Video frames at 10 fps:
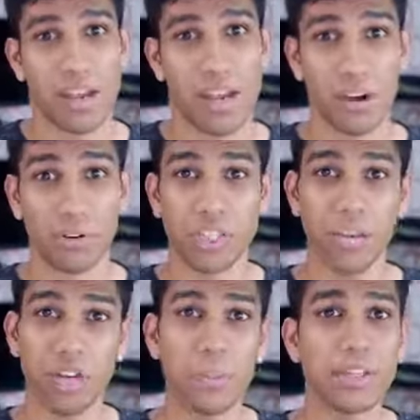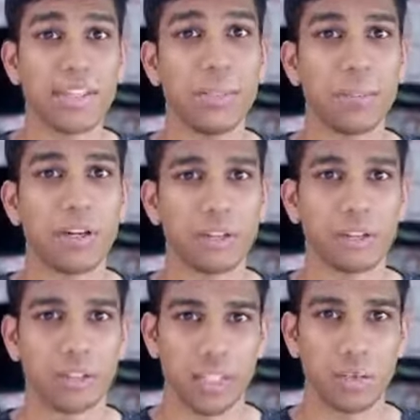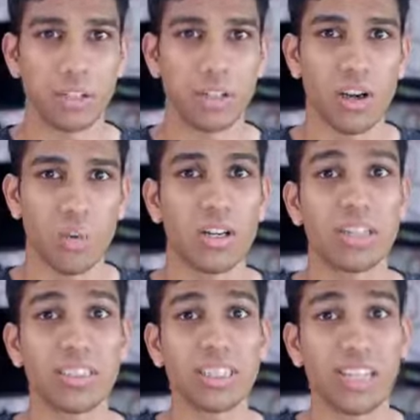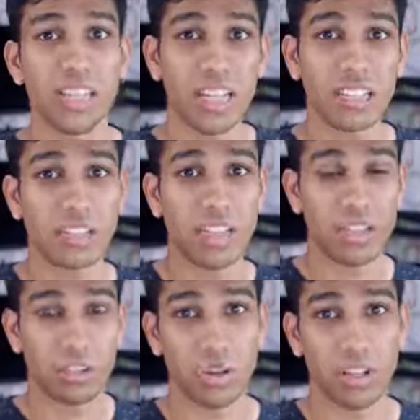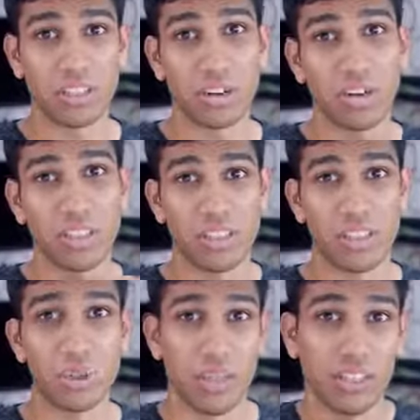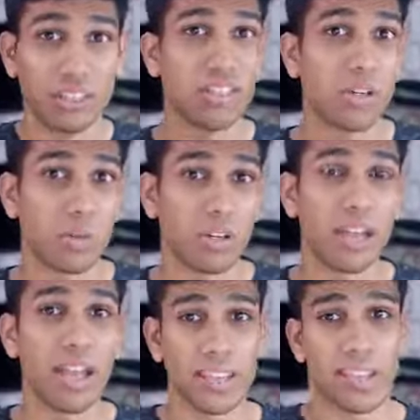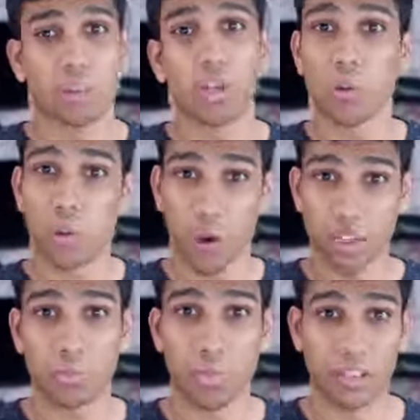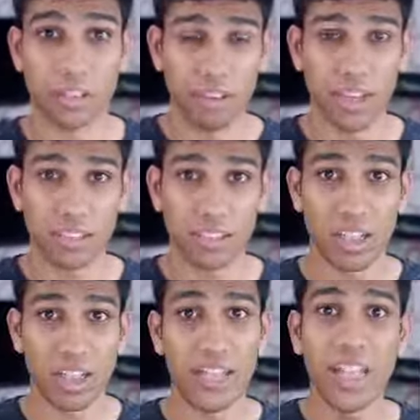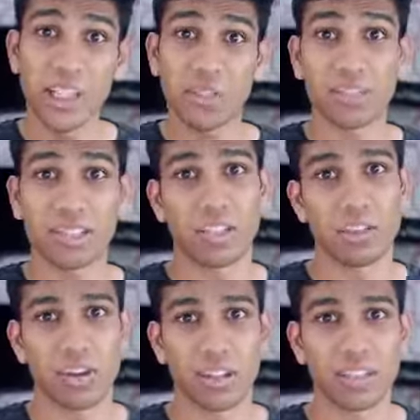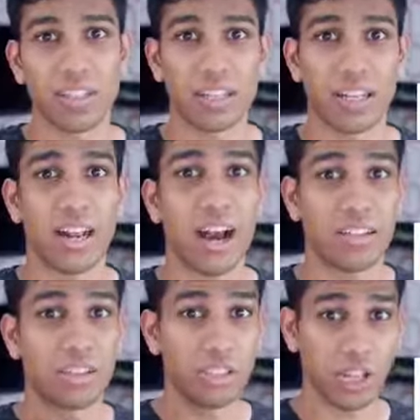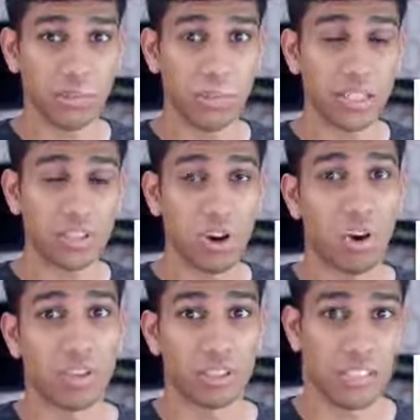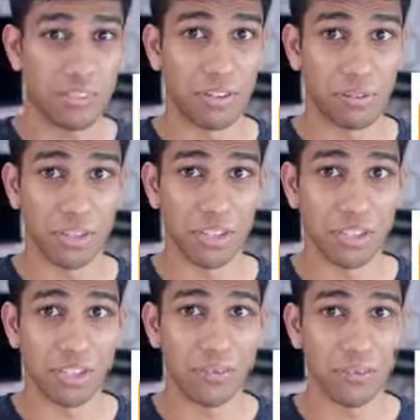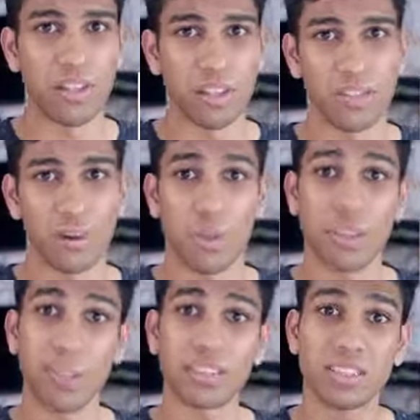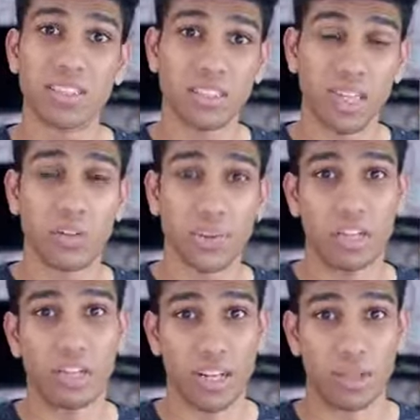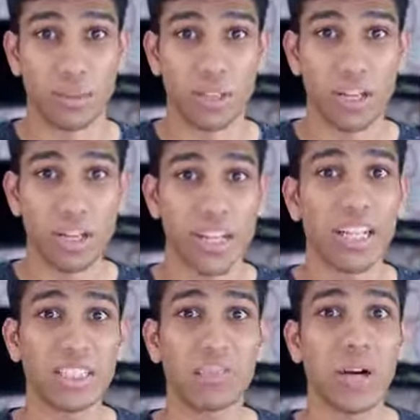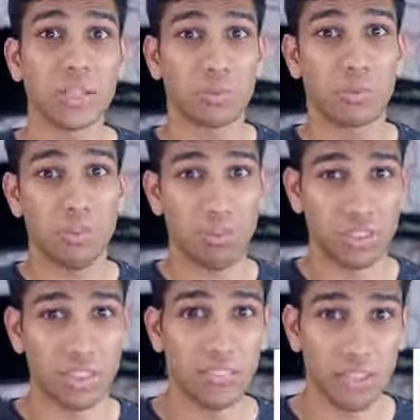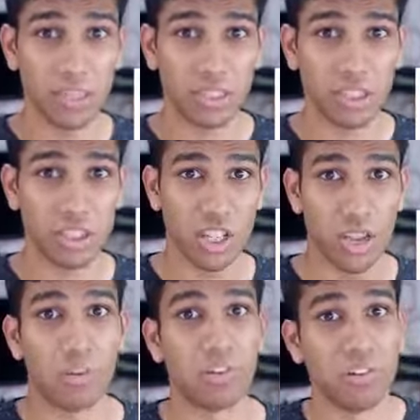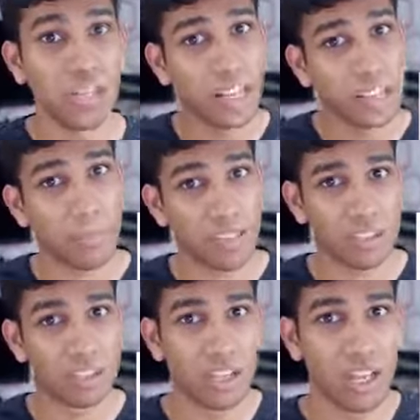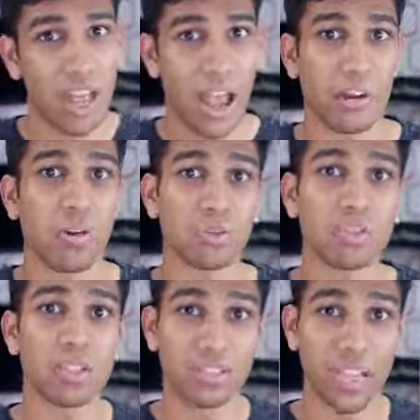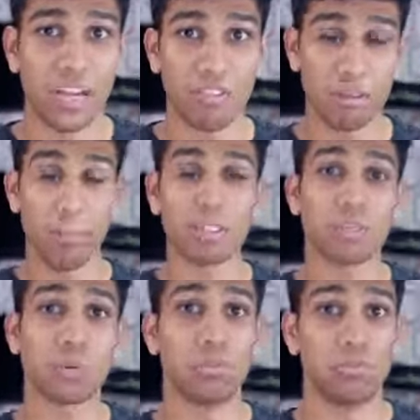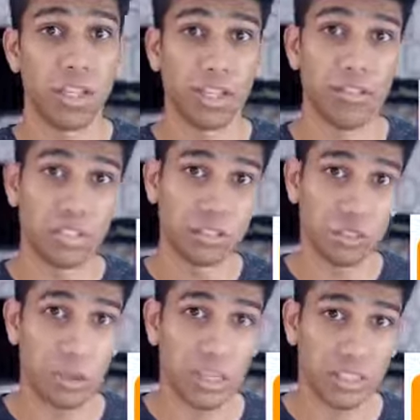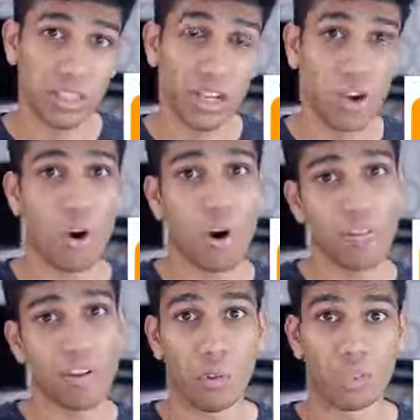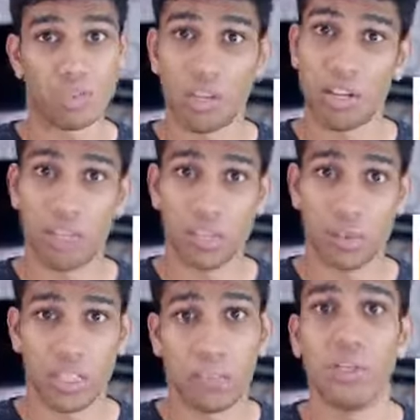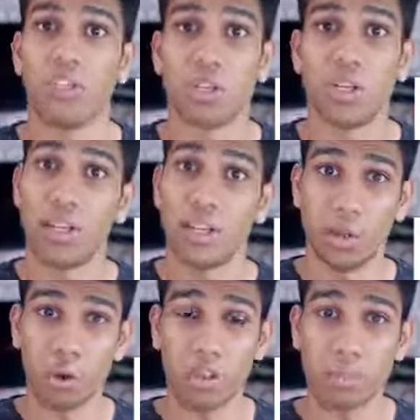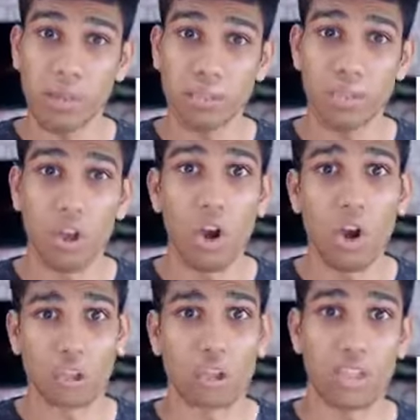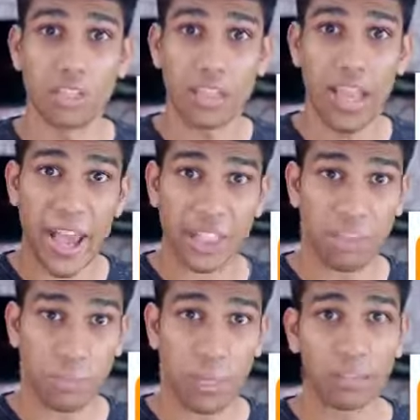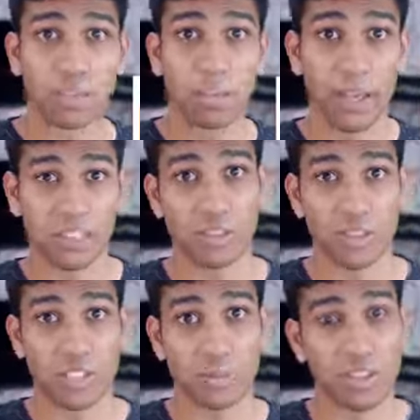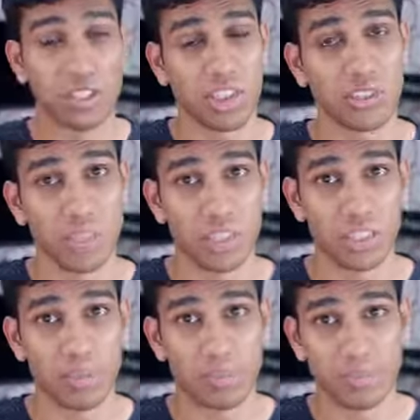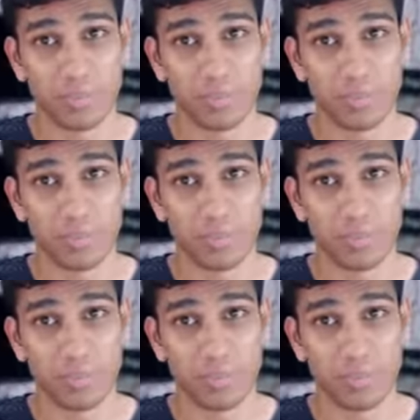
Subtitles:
Now, diving a bit deeper into this network, we can see that each electronics or ECU in this network is actually a quite smart device. Each of these electronics can either transmit or receive information. Therefore, when the message is sent within the network, each device will receive the message, it will relay the message, and it will also decide if the message was relevant to it or if it wasn't relevant to it. That means, should it ignore the message or should it take action based on the message that's being transmitted?